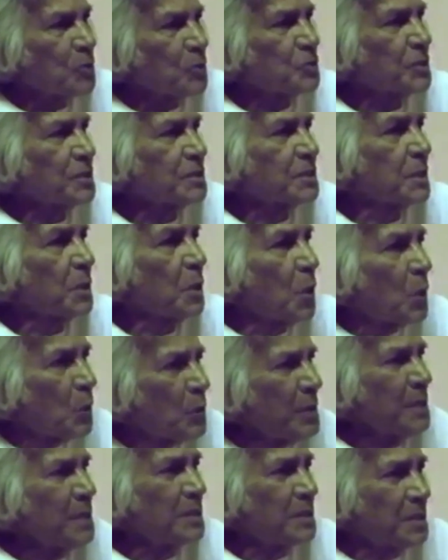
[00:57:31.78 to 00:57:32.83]
Force is
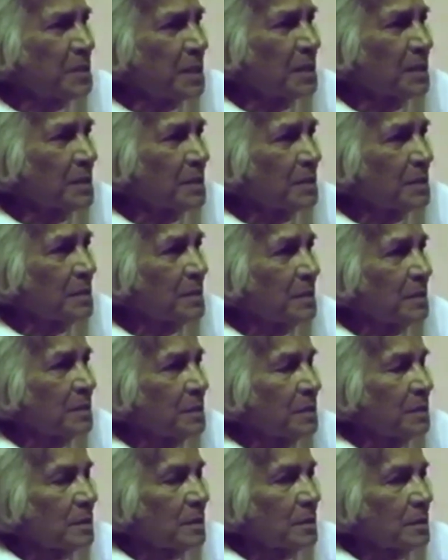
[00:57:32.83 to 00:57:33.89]
the only thing
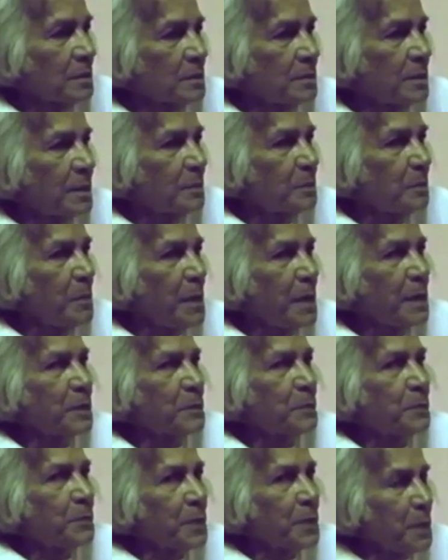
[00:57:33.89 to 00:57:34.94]
that
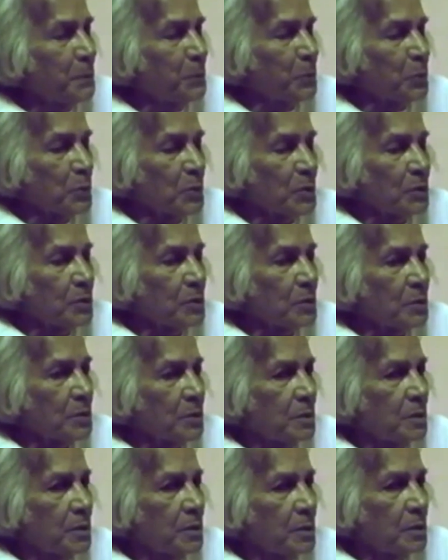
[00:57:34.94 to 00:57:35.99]
make people
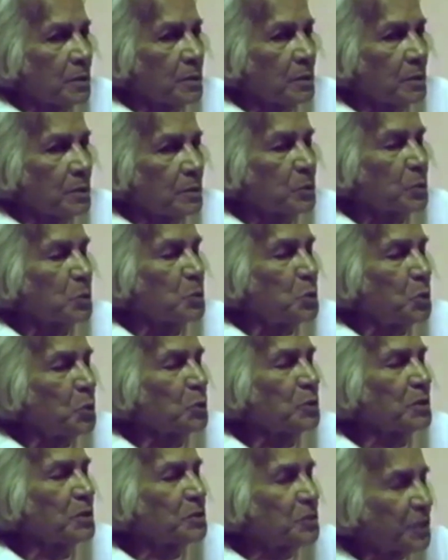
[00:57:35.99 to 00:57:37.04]
to
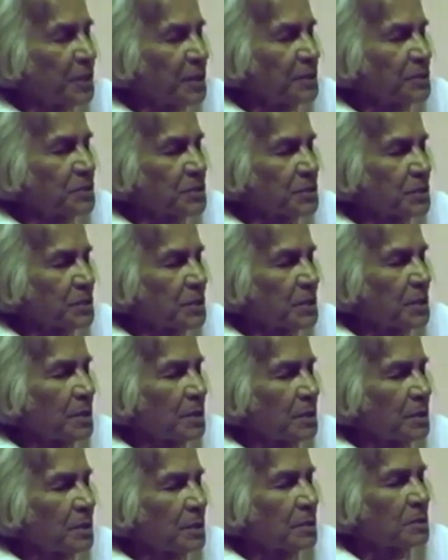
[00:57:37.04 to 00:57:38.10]
do the things
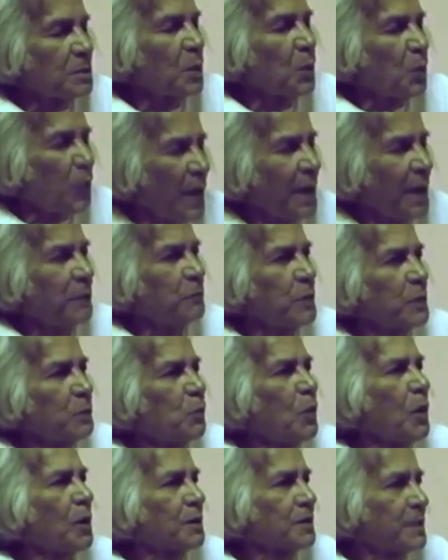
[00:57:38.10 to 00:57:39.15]
the
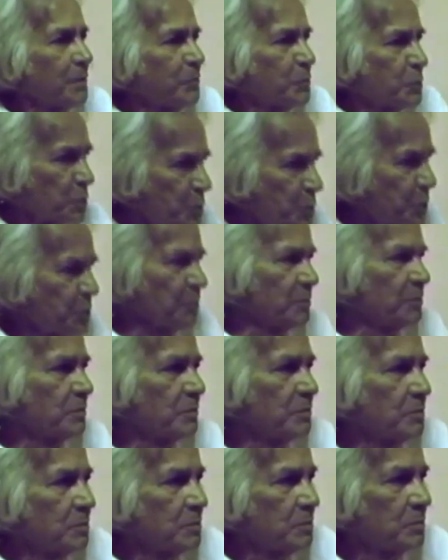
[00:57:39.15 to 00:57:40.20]
way we want them to do.